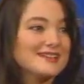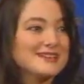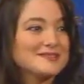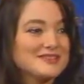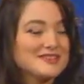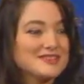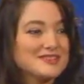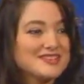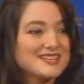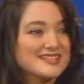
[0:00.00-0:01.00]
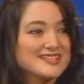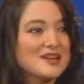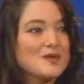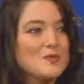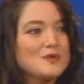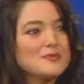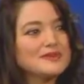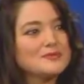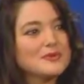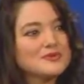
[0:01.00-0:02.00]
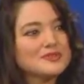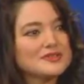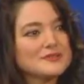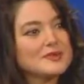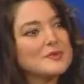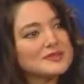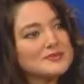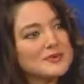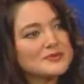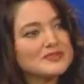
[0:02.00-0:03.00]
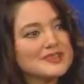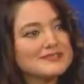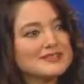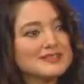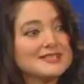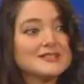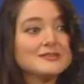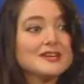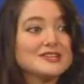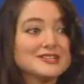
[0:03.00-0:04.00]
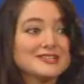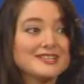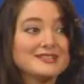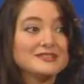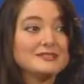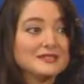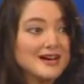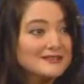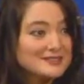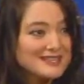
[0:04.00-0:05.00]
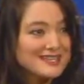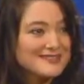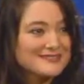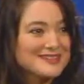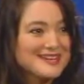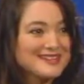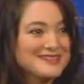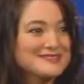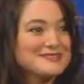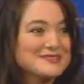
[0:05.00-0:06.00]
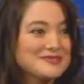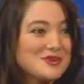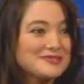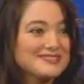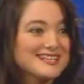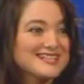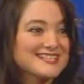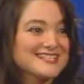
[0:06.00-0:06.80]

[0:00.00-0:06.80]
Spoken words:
lots of other good things. What was the most difficult situation in your own life, and how did you solve that?